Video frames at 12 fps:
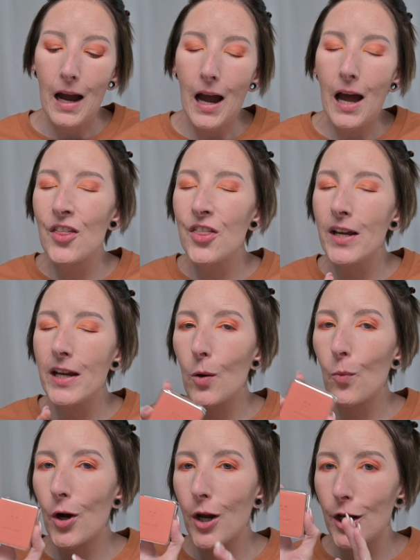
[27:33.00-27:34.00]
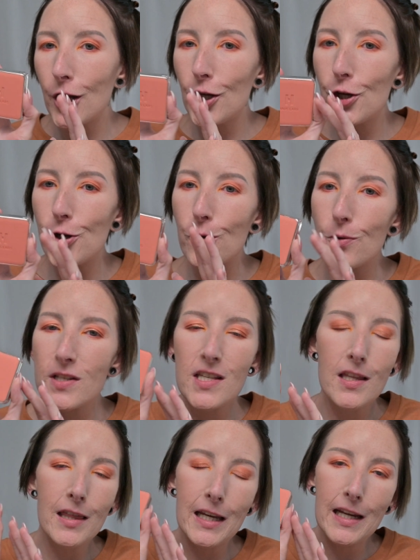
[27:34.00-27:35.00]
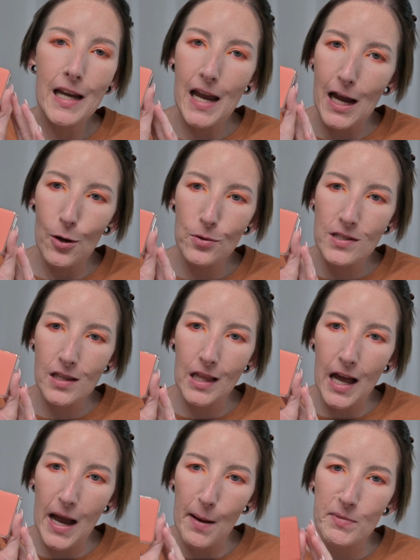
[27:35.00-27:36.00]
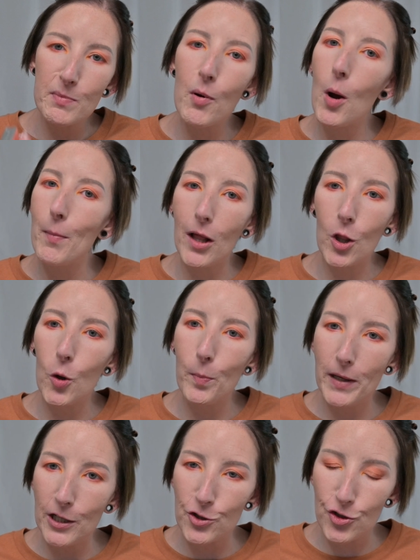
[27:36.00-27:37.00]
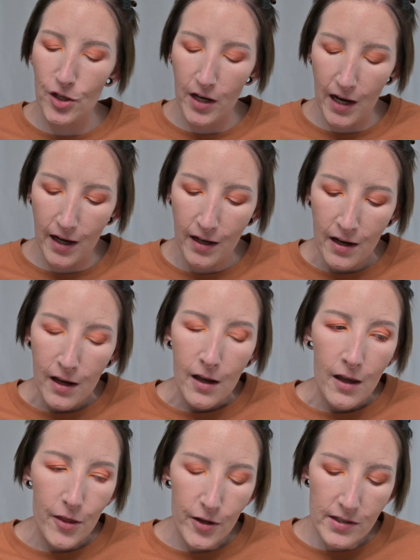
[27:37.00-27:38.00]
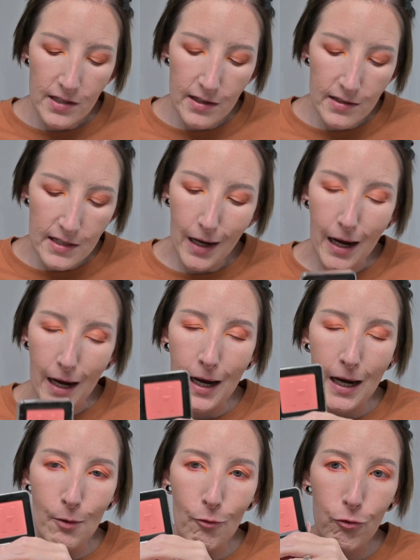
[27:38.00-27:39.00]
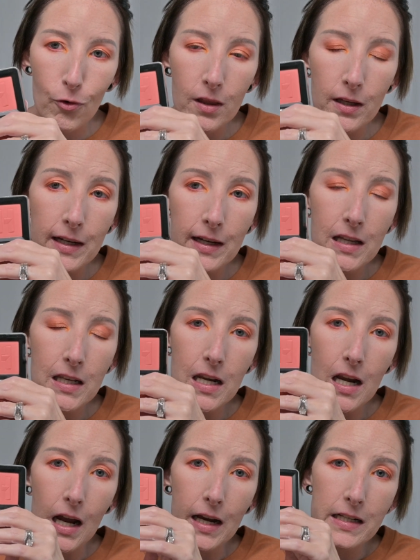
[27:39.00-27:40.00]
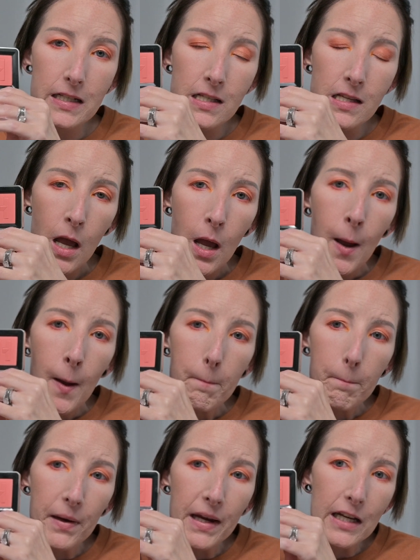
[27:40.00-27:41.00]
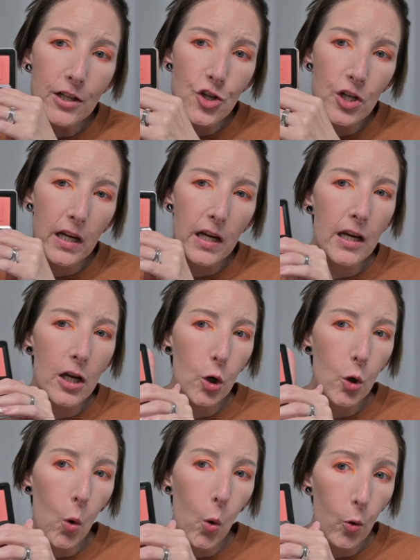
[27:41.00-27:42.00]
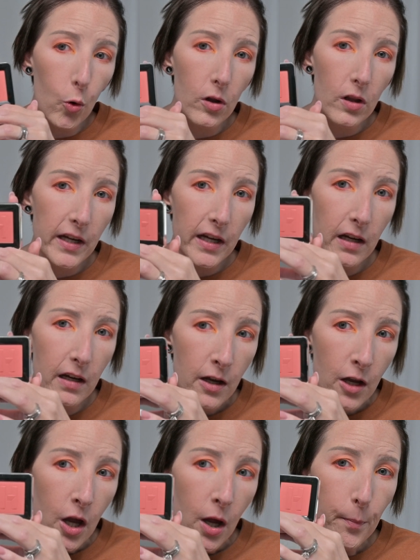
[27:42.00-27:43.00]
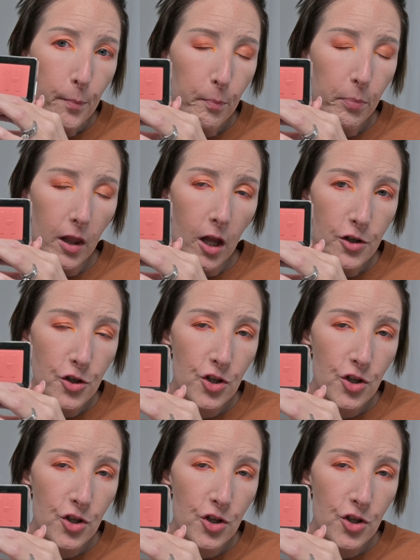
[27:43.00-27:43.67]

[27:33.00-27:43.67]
I think we're gonna use the Haus Labs Pomelo Peach today. This is a really nice peachy corally blush